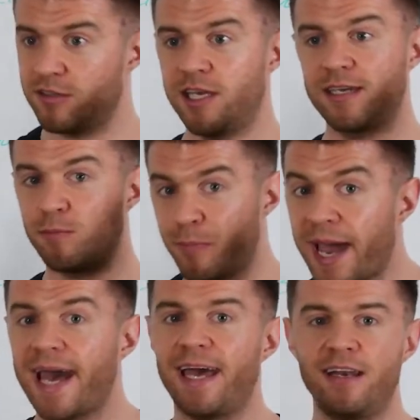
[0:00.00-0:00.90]
like
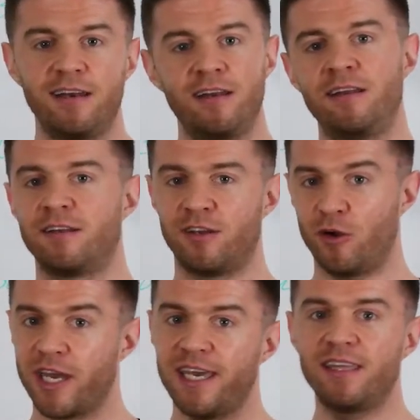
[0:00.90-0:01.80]
bad,
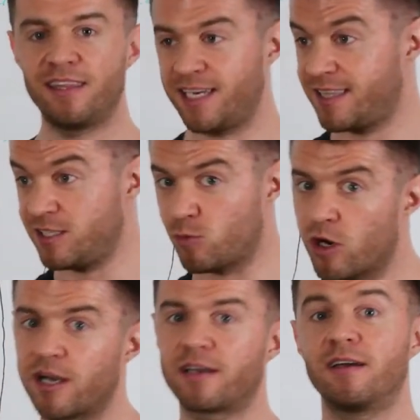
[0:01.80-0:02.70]
okay? Like these
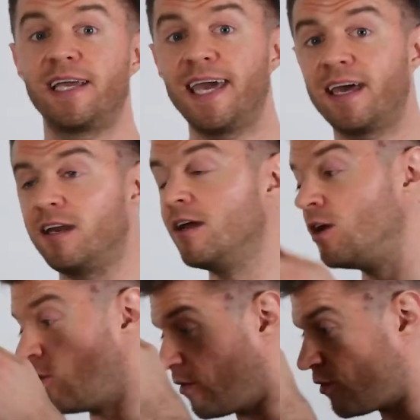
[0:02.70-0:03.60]
work. Again,
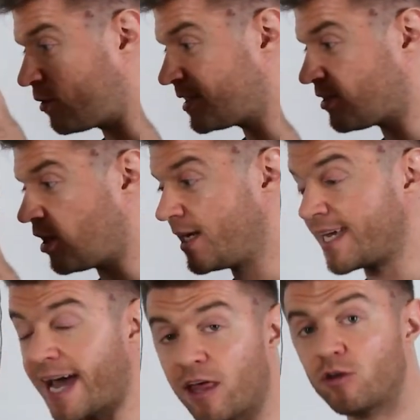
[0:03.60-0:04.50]
we're focused
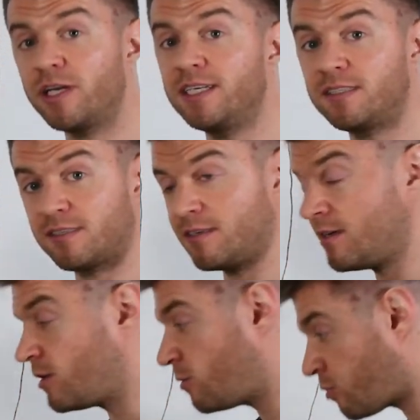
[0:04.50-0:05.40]
on calories,
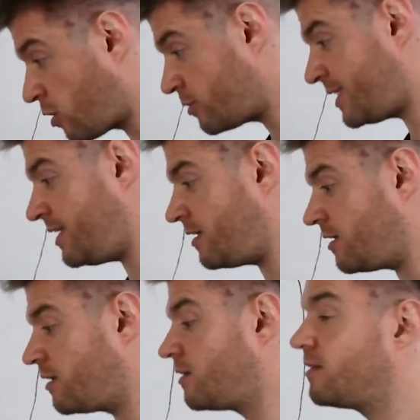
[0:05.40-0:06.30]

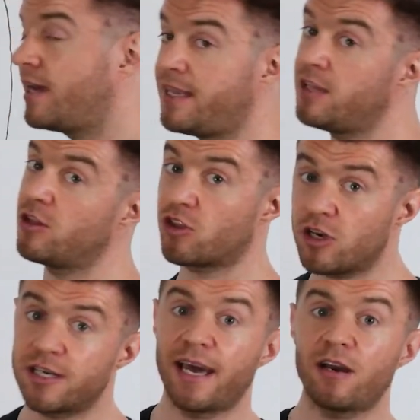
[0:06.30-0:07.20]
protein. And then the
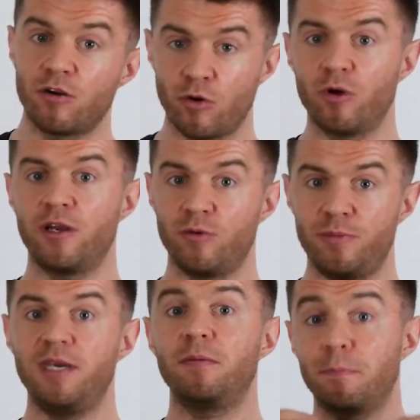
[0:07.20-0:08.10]
third category would be